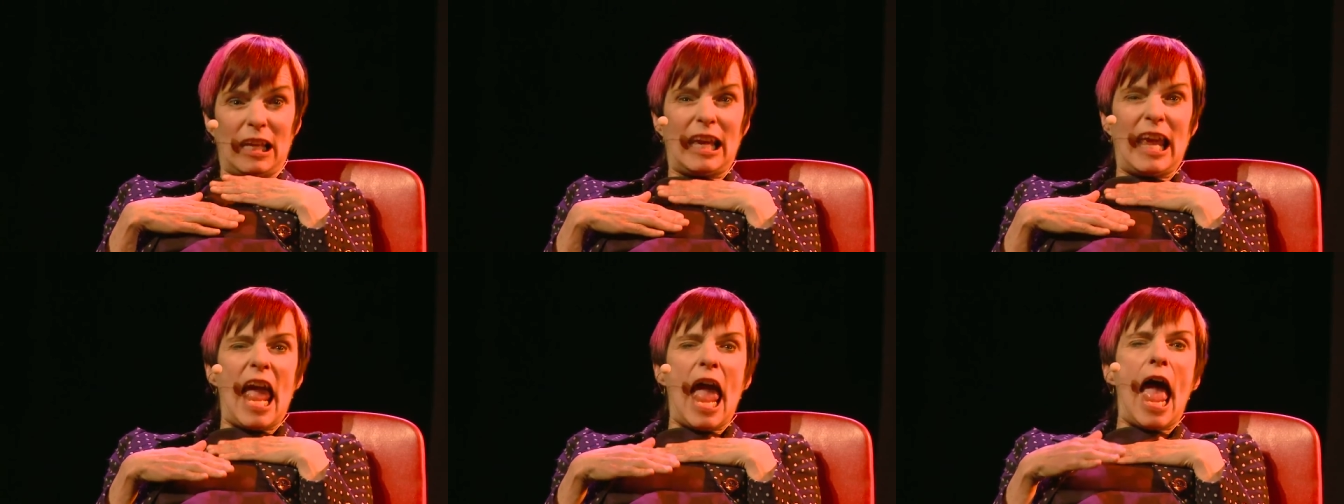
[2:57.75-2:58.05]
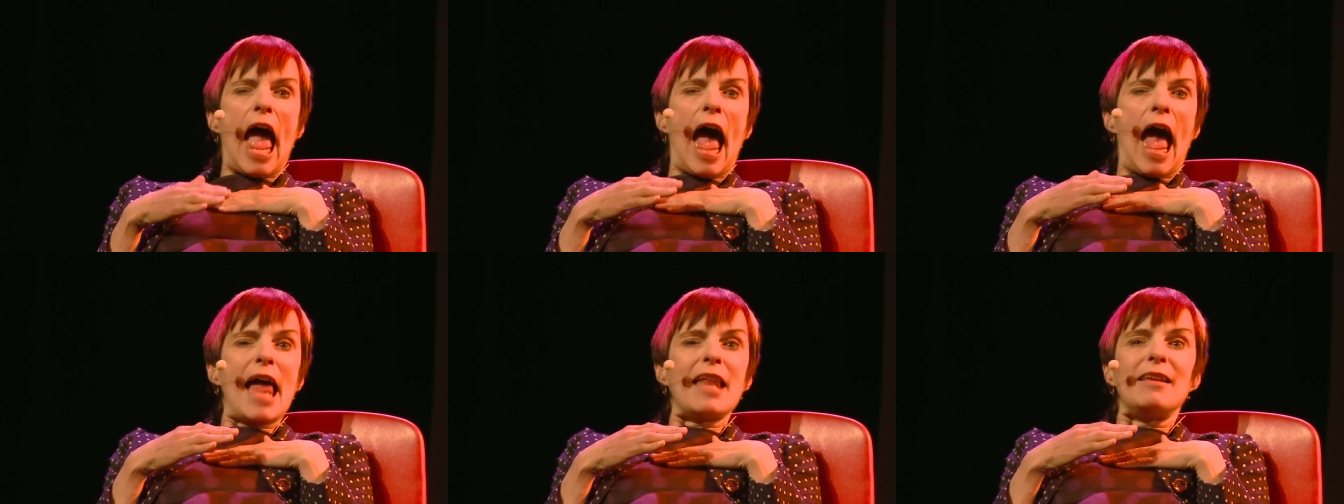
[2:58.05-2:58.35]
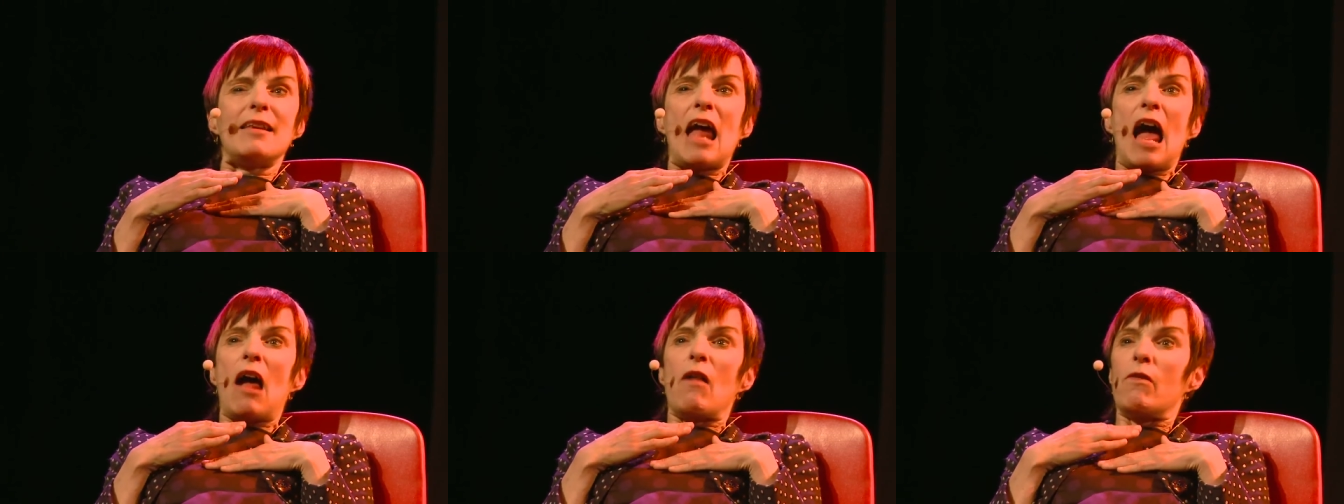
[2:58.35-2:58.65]

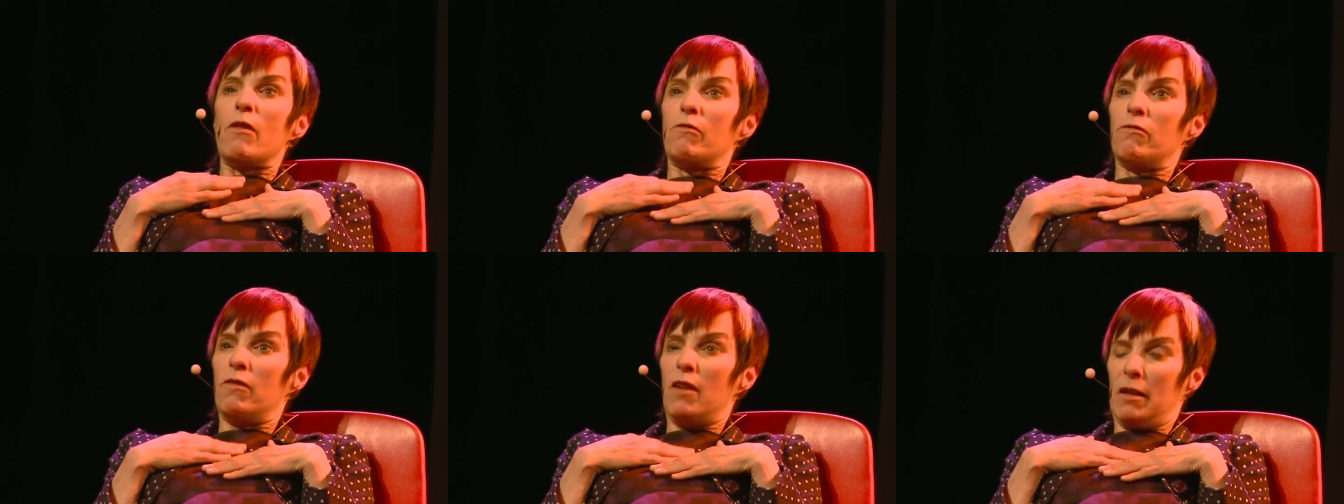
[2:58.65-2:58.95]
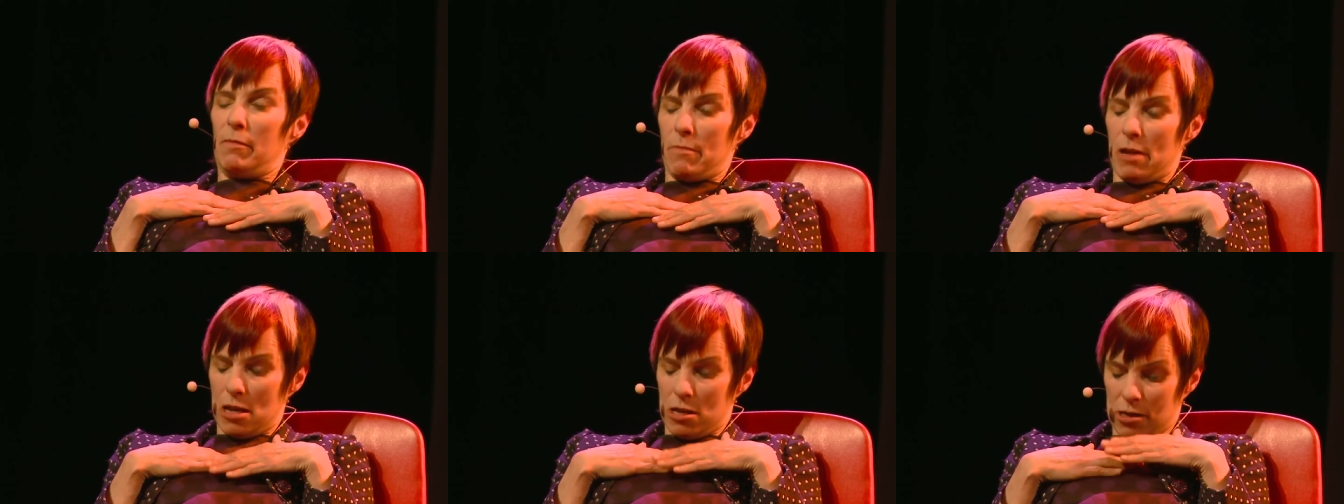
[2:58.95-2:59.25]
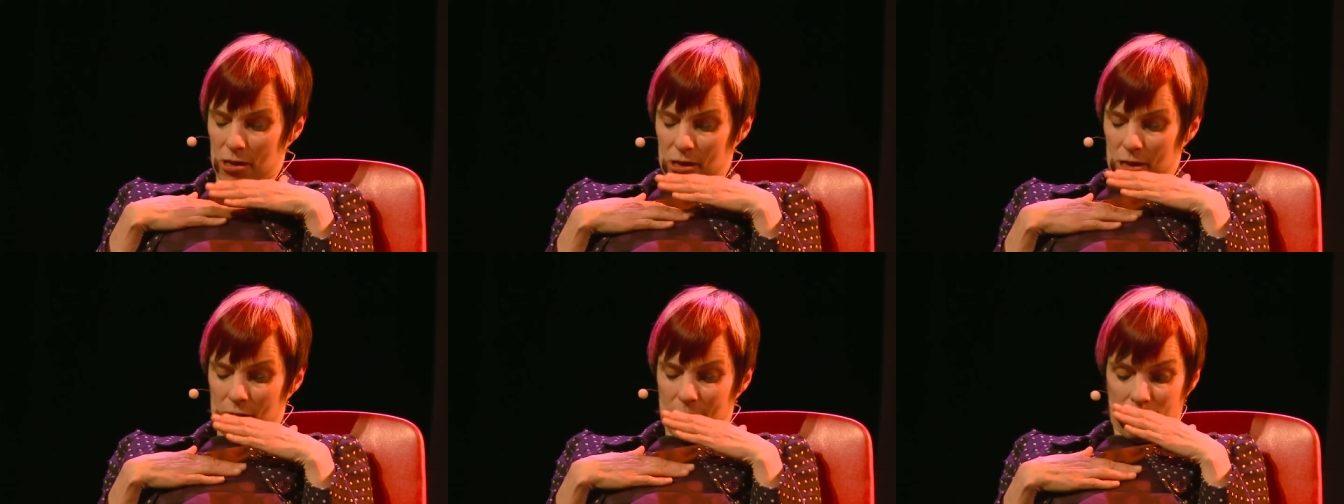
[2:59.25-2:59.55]
cat down the front of my
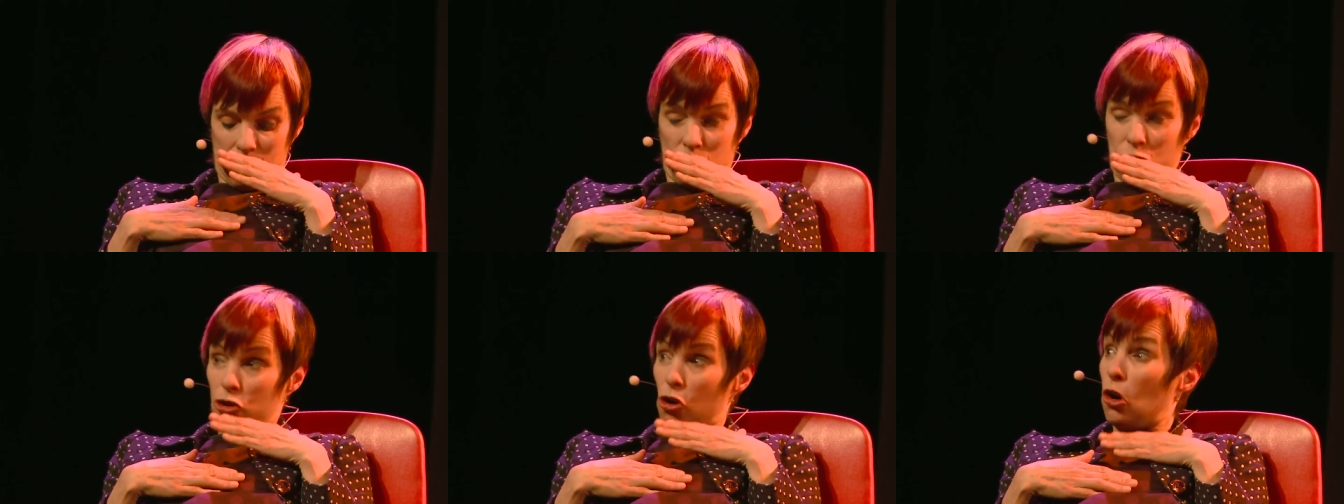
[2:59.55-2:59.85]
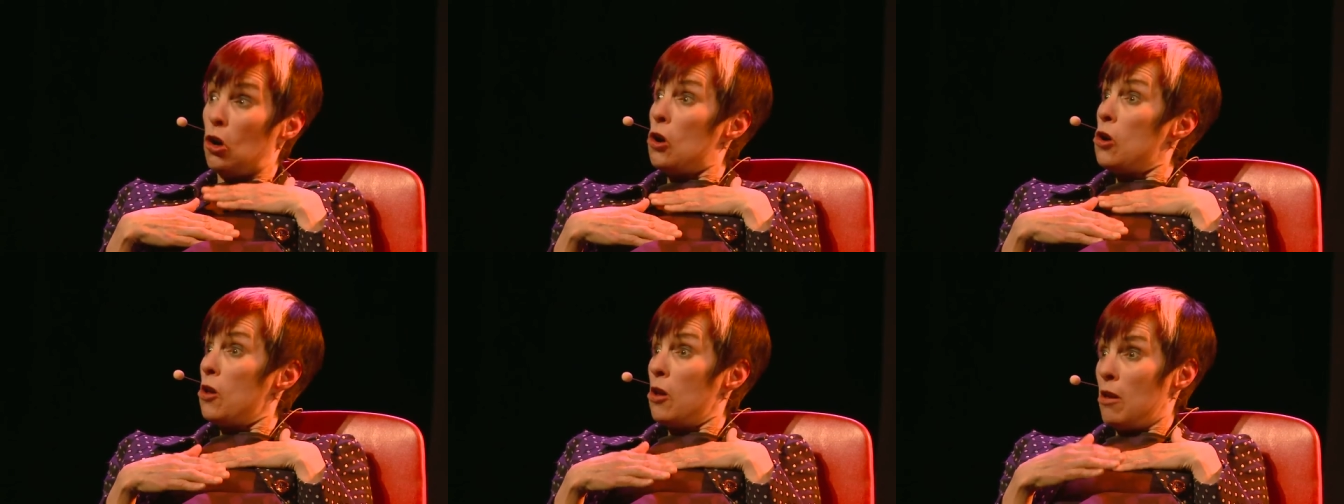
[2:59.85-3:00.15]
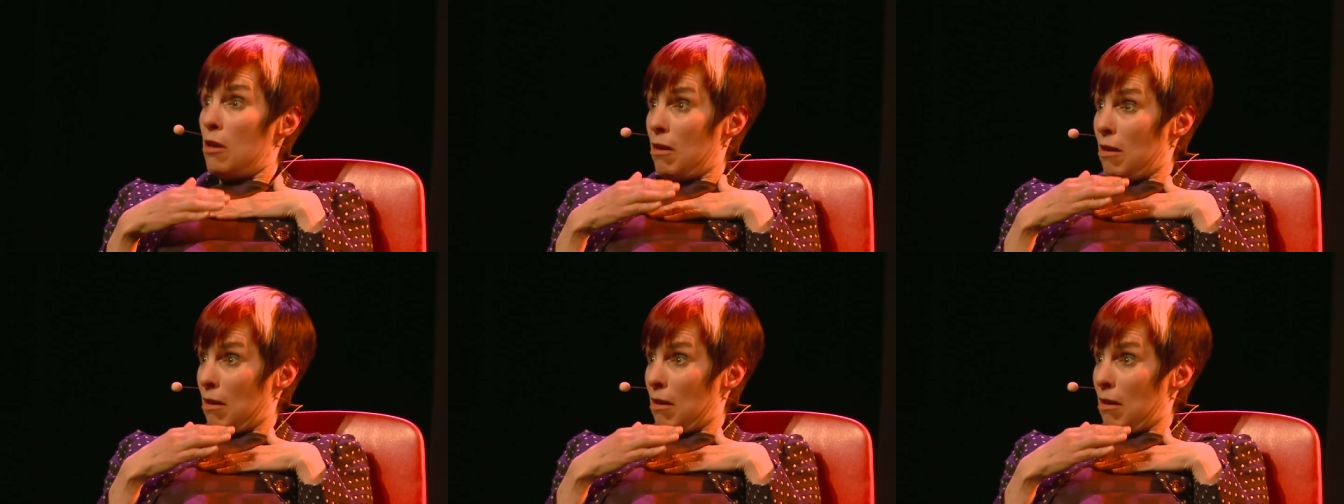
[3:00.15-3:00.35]
shirt.